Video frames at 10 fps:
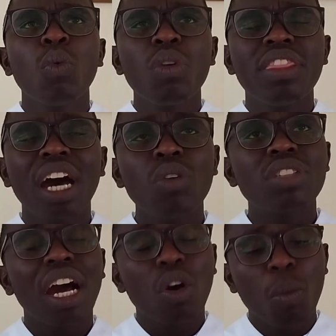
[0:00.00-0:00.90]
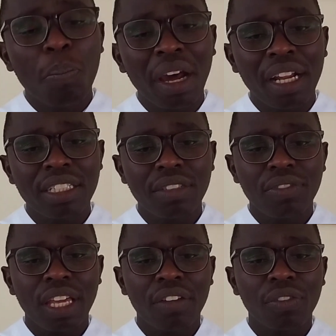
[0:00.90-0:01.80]
Without a
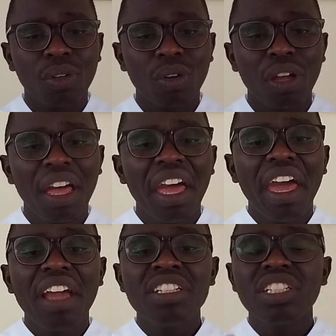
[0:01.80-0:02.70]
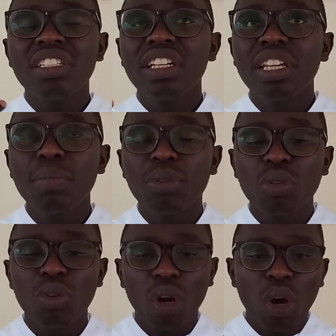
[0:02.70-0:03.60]
comparative, therefore, ancient
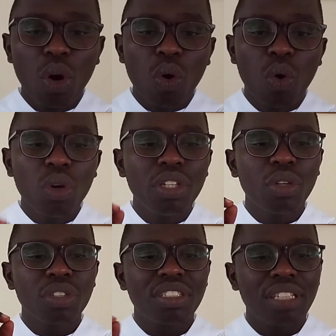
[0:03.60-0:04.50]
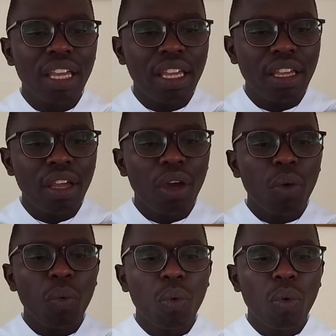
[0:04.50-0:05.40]
Hebrew could not say
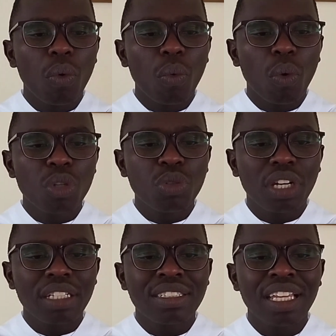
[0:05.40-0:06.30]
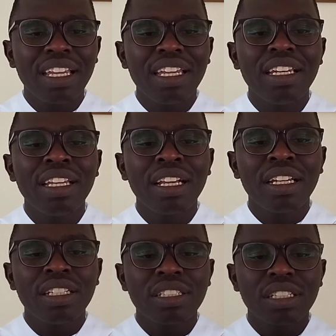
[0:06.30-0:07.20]
what you can say in
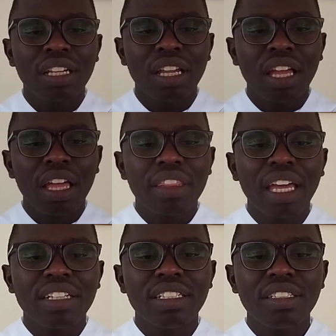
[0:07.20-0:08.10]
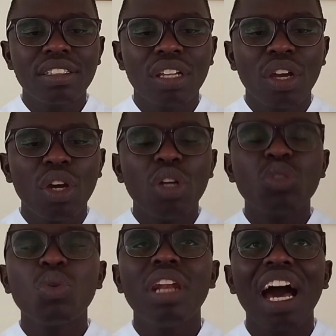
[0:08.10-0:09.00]
English, that is,
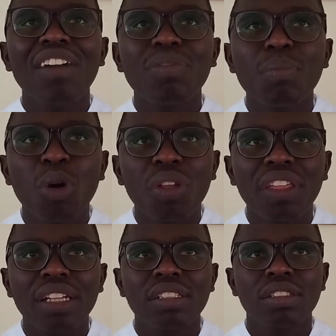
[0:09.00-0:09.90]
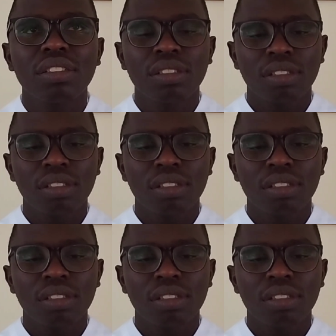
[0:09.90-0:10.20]
to love more than.